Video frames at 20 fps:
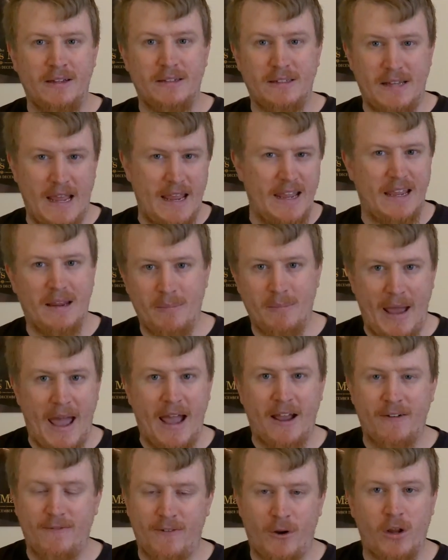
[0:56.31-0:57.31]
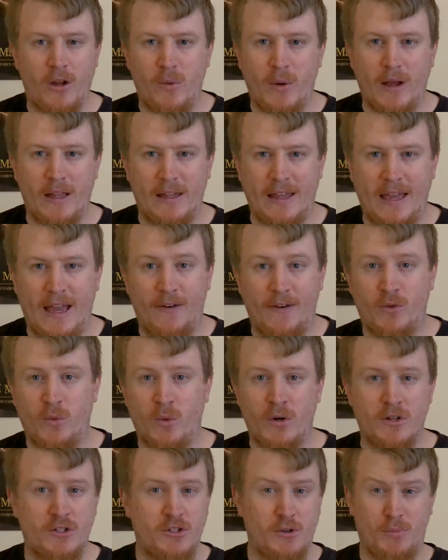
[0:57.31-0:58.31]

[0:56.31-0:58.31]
taken back very quickly afterwards.